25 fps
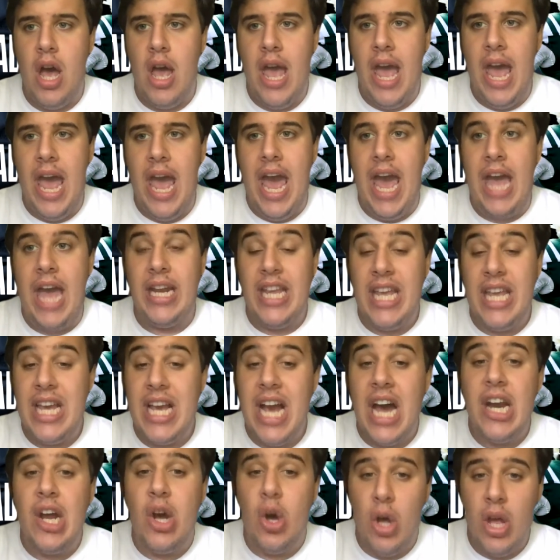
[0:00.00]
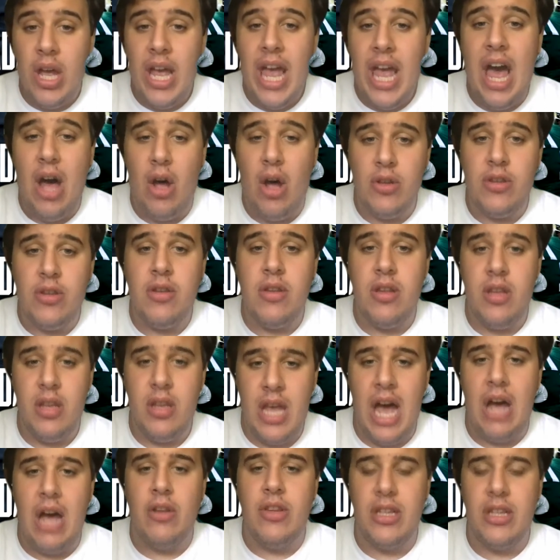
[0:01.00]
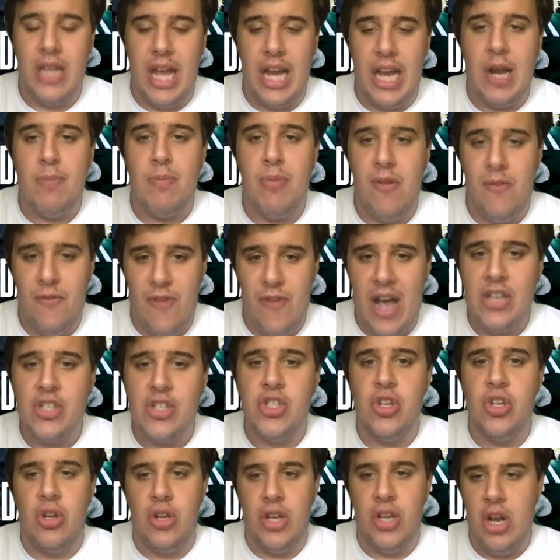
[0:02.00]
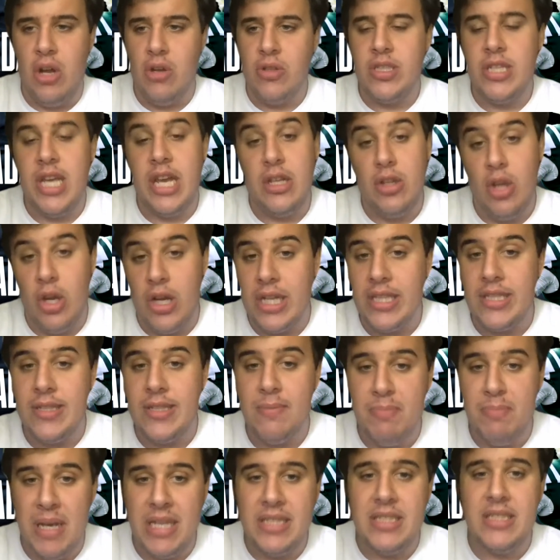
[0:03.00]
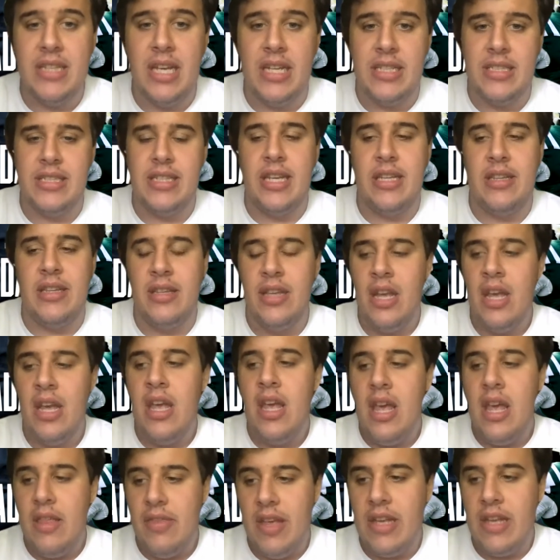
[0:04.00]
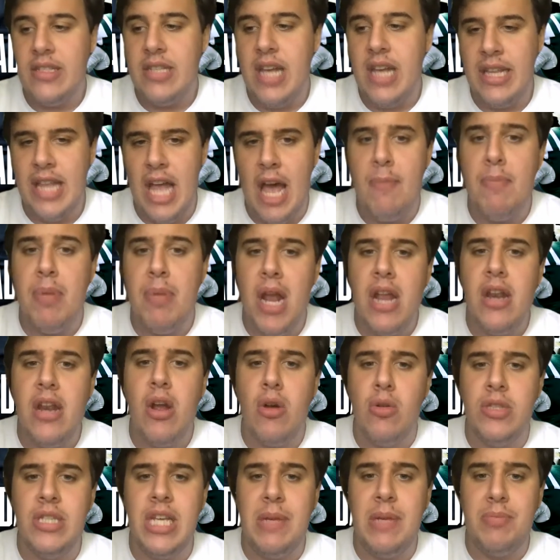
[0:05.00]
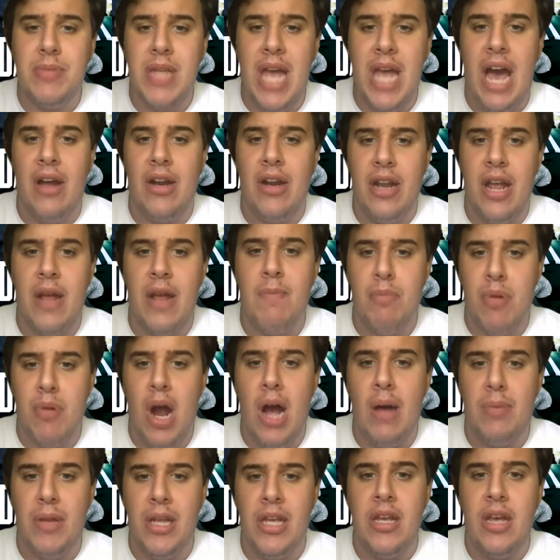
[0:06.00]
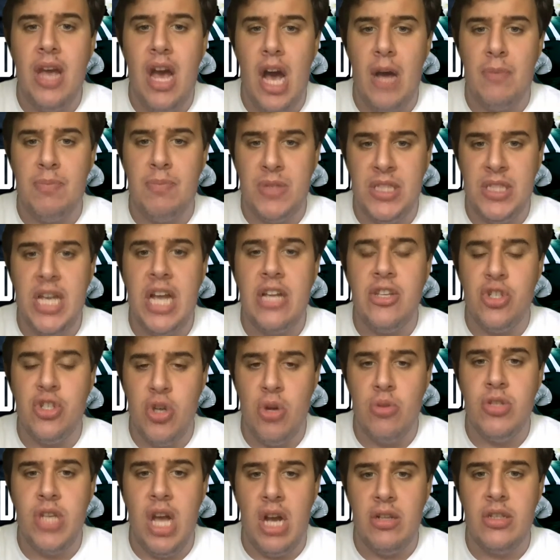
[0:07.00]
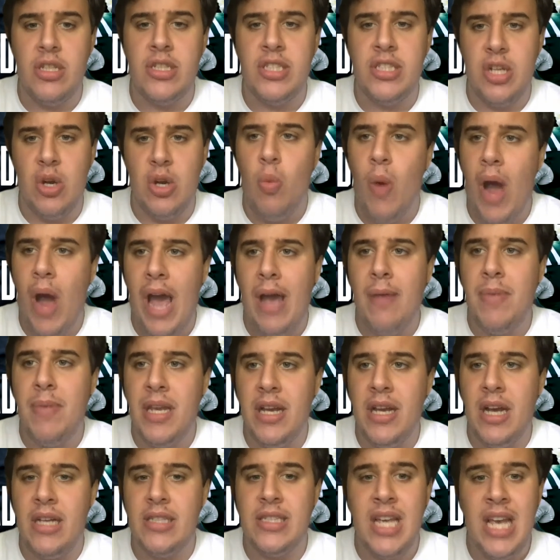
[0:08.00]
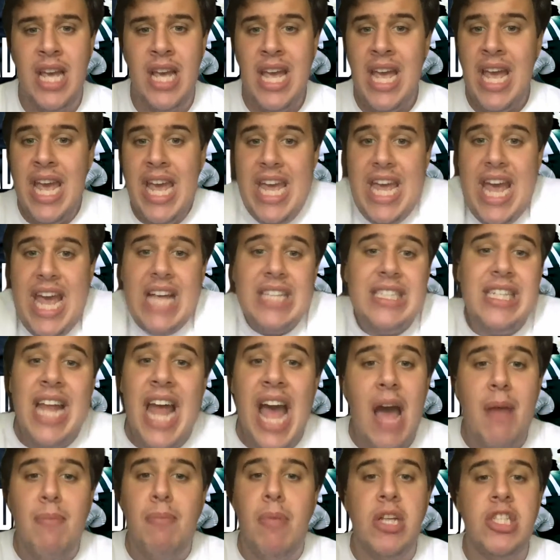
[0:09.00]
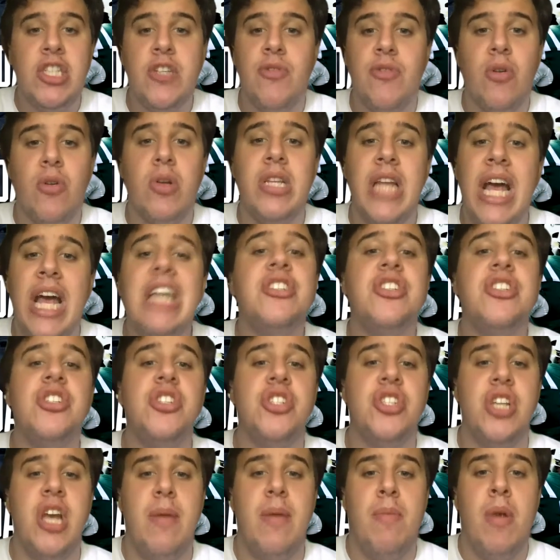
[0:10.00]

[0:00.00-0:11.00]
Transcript: and he kind of held it like a professional, saying, look, it's a business and things like that. But I know deep down it probably upset Joe Douglas in a way because he hasn't had much of a relationship